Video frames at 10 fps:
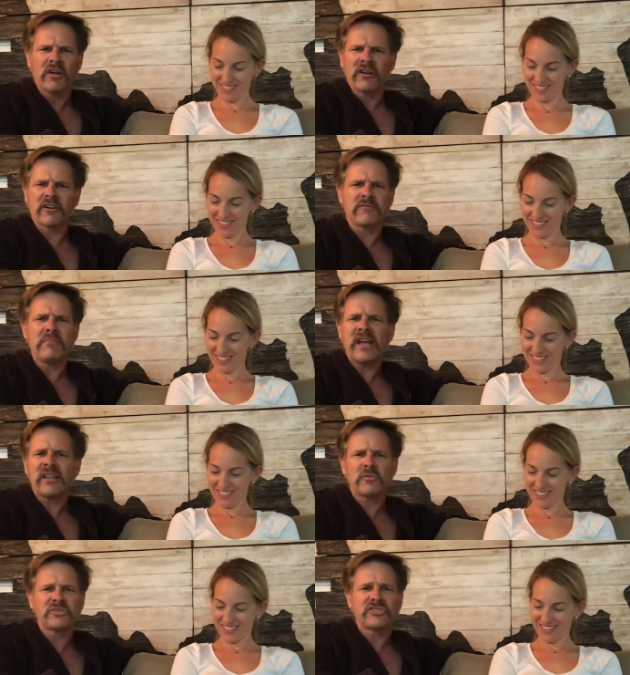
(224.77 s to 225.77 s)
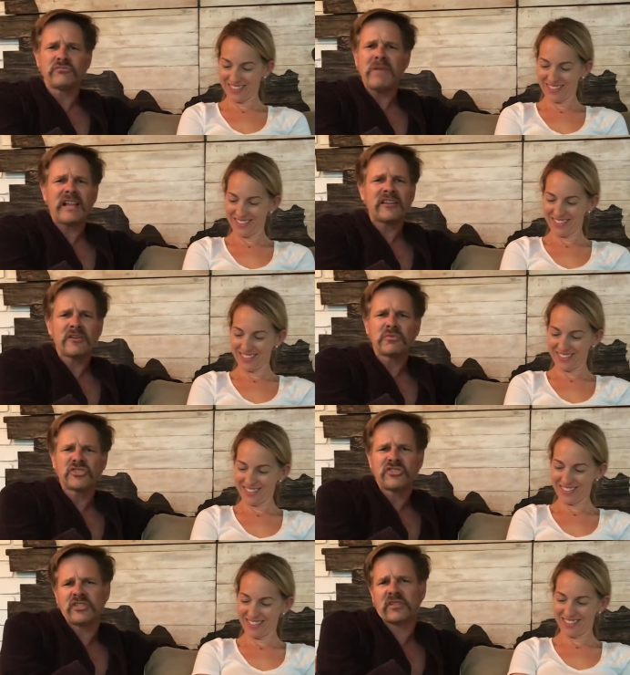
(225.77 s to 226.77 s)
Speaker 1: or if Melanie was, Melanie
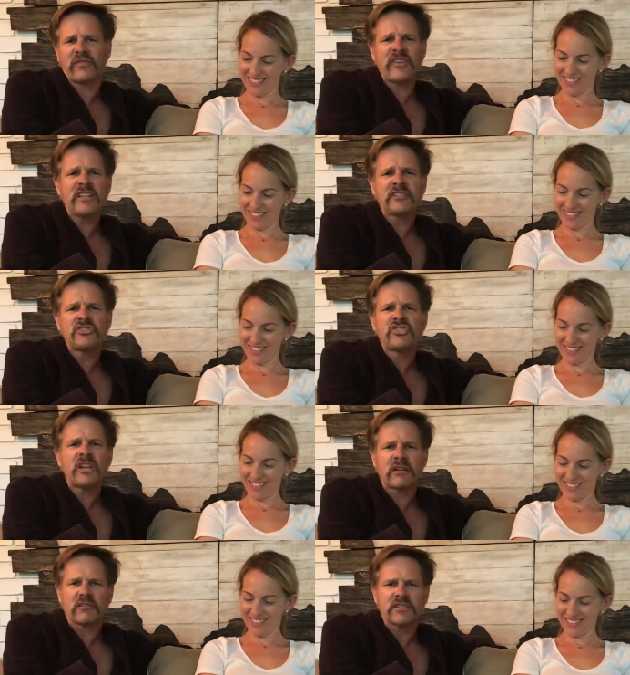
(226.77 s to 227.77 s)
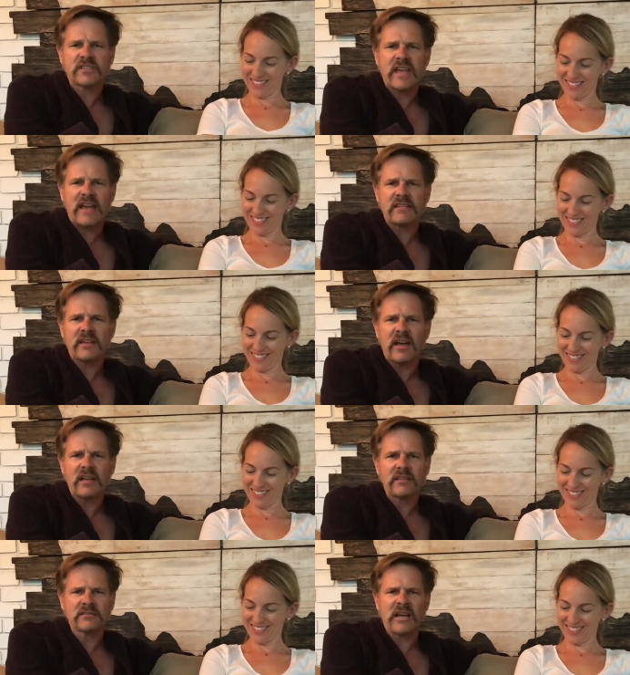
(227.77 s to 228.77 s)
was just feeling generous that
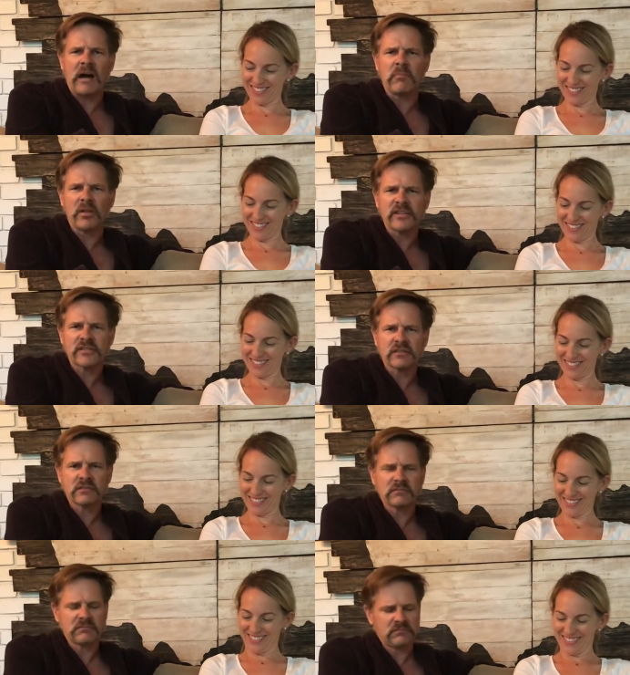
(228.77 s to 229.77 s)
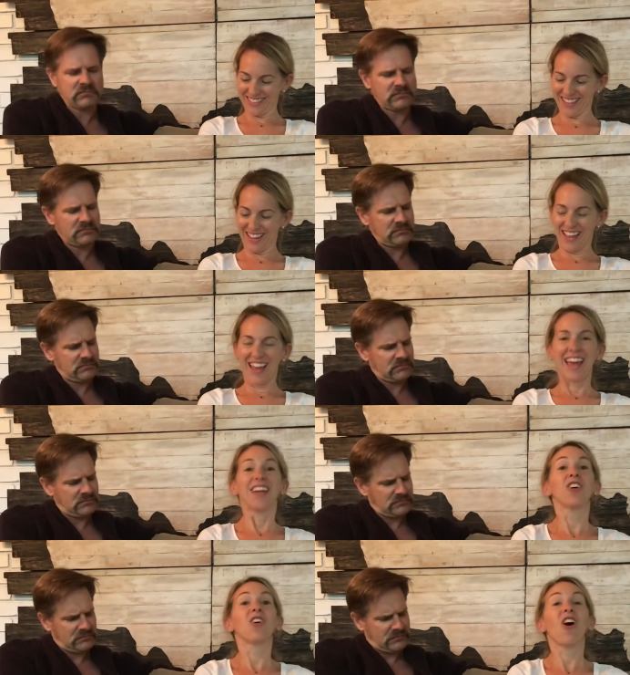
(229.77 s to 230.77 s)
day. God bless her.
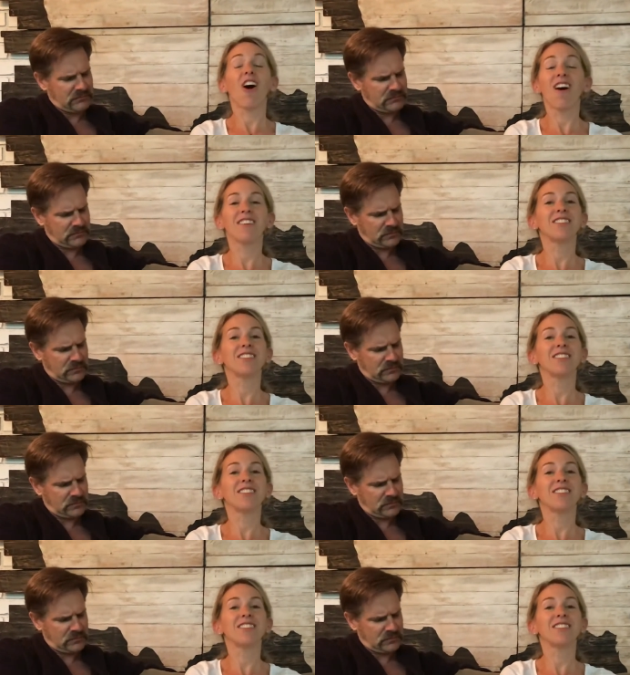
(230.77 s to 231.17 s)
Speaker 2: And her heart